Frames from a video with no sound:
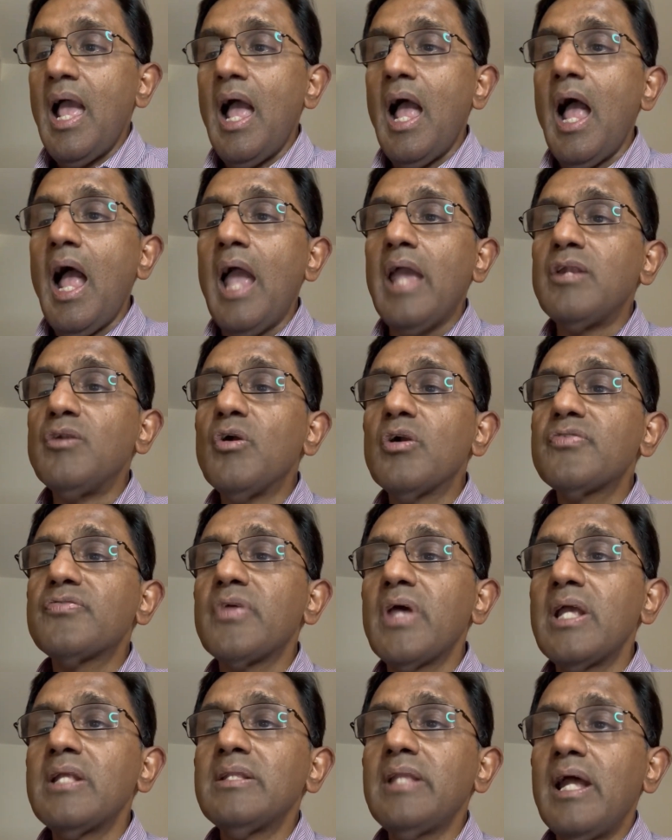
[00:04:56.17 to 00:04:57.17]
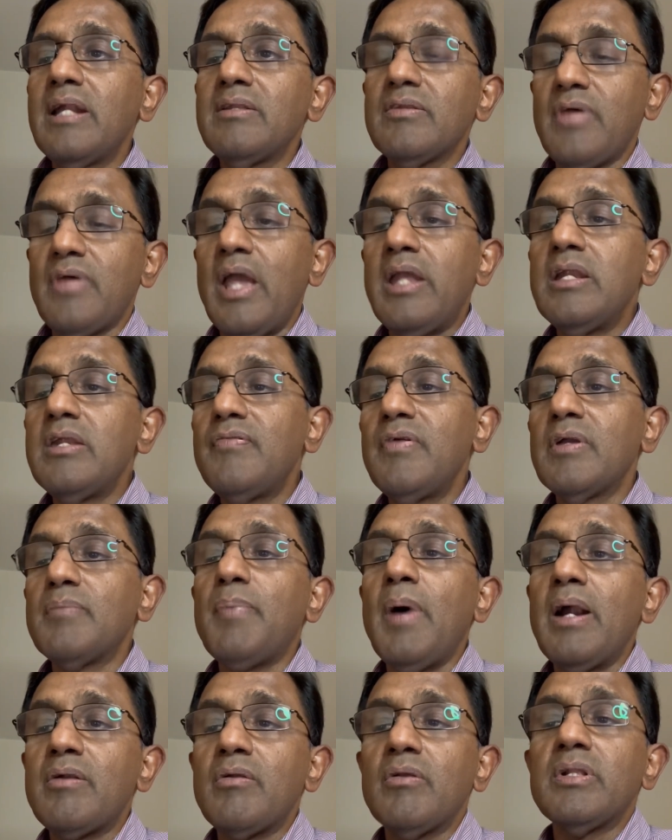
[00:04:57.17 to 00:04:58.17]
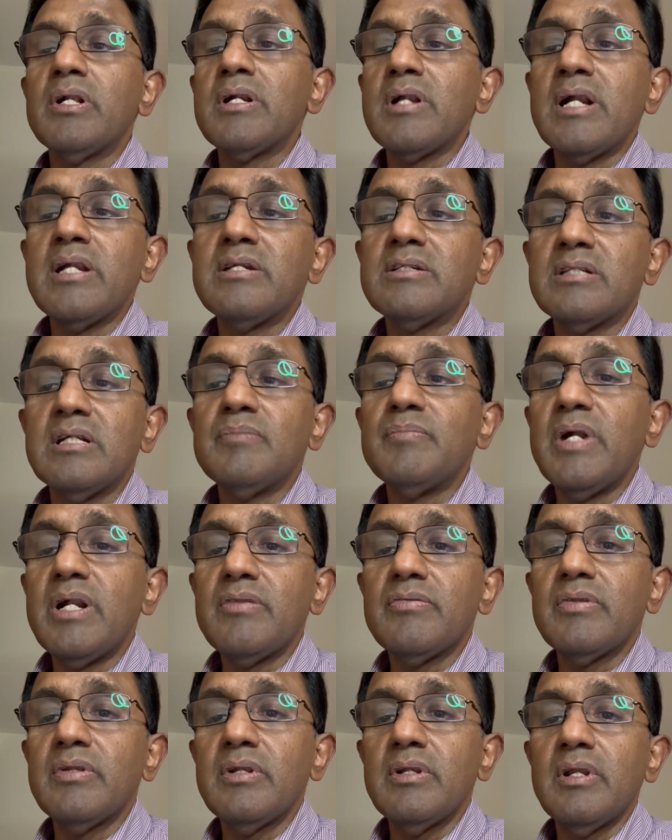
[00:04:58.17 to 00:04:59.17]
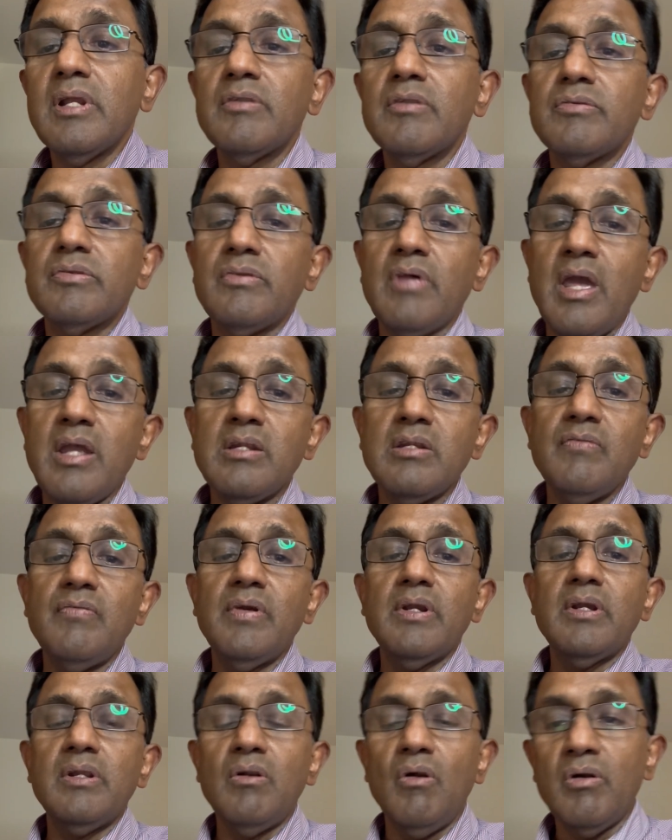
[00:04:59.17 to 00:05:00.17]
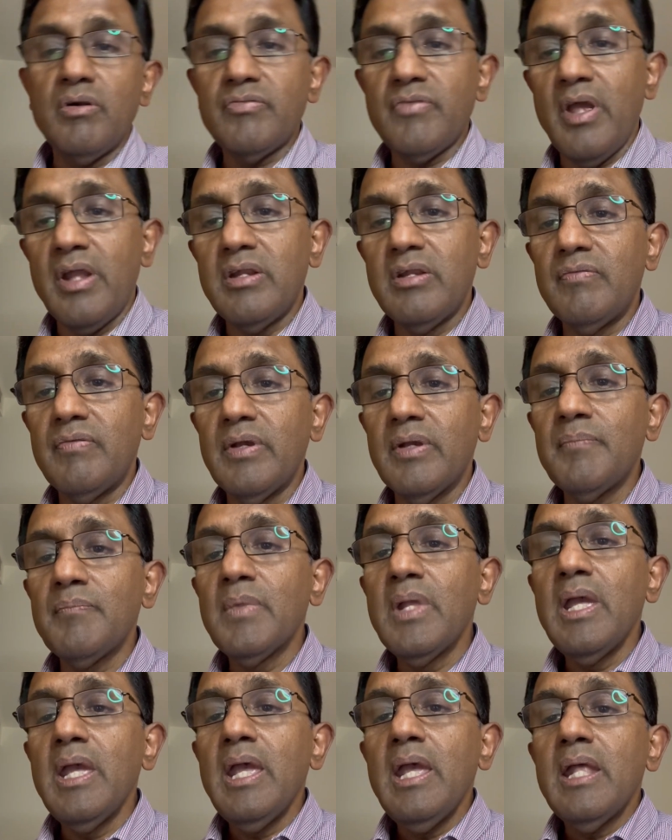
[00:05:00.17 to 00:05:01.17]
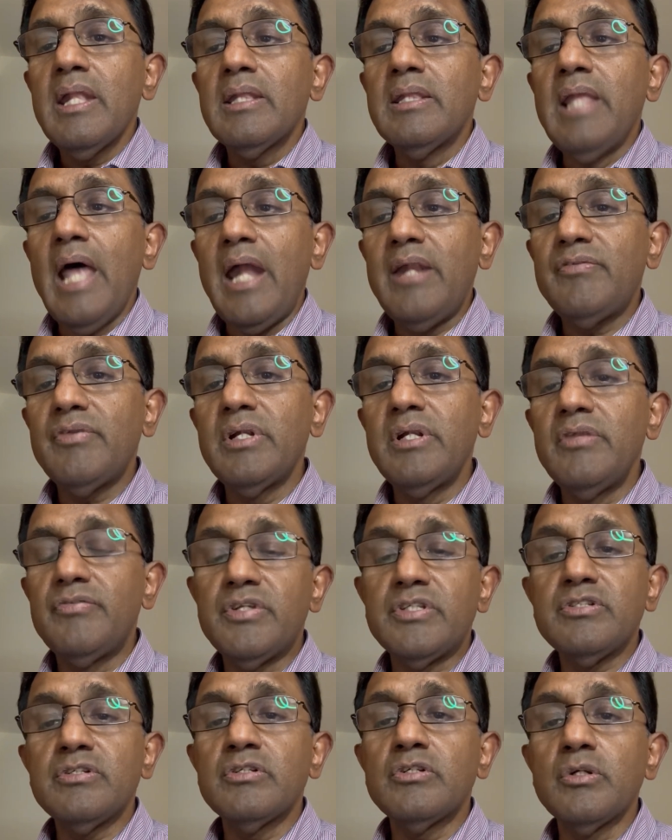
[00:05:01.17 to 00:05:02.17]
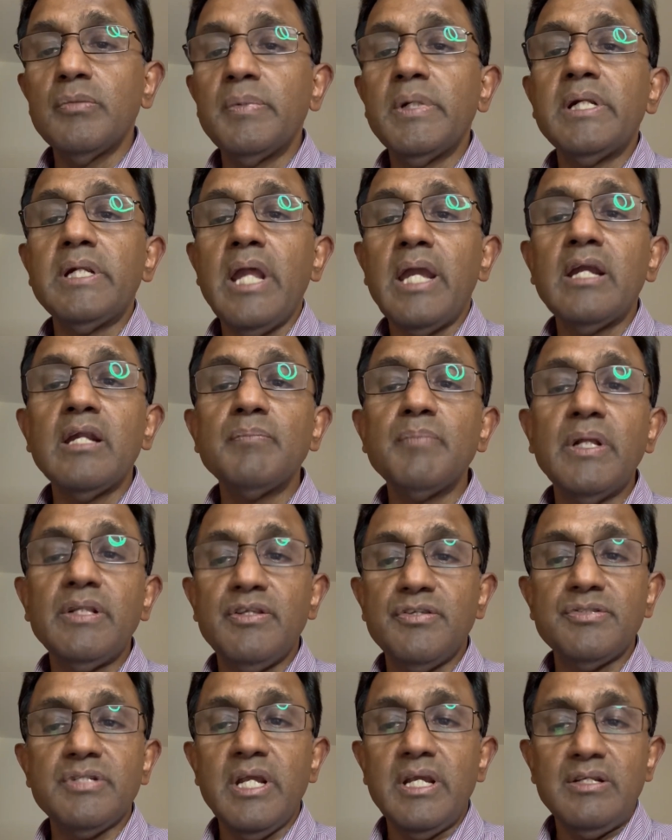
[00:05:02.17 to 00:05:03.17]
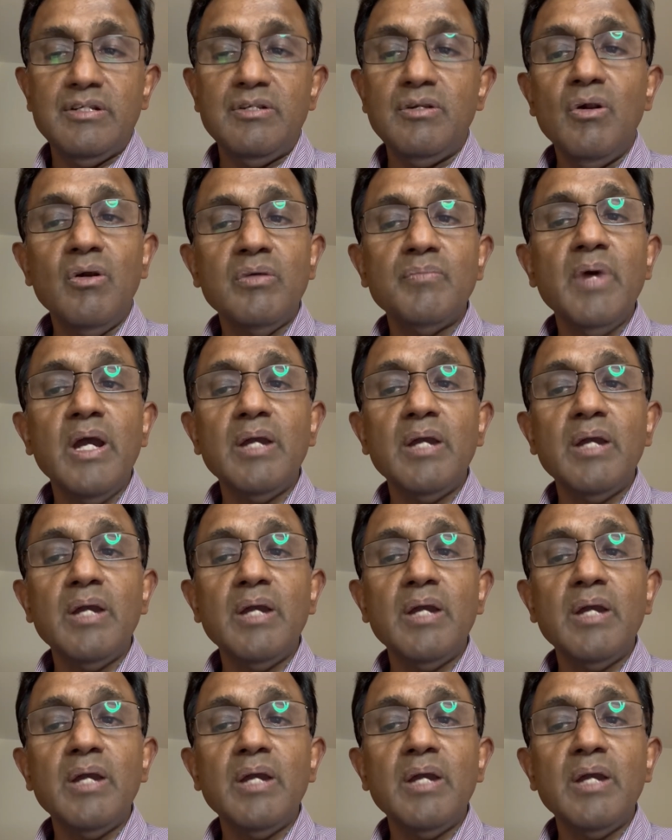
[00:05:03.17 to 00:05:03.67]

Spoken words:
I'm not saying that the scientific part of the traditional medicine is scientific, not scientific. That's a decision should be taken by the state, not by